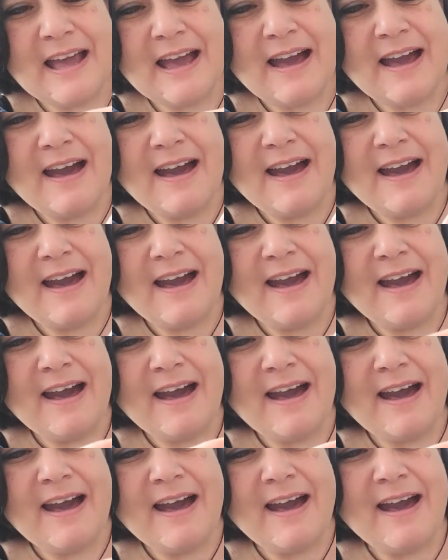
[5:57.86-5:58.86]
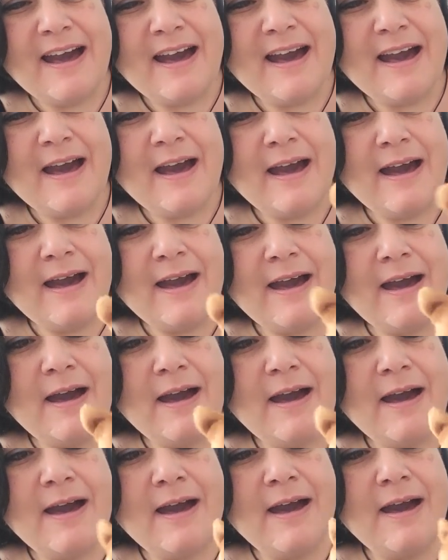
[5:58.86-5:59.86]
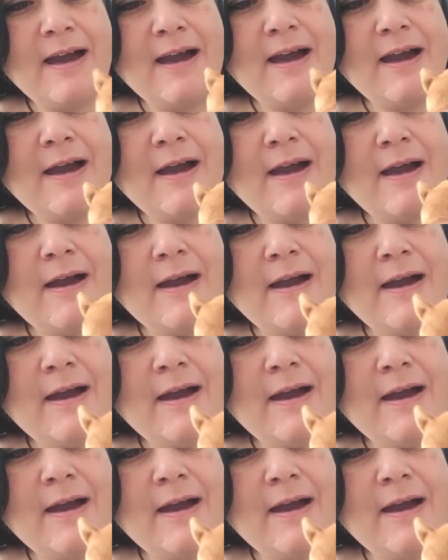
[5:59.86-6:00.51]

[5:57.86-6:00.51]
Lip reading: No one is speaking in this clip.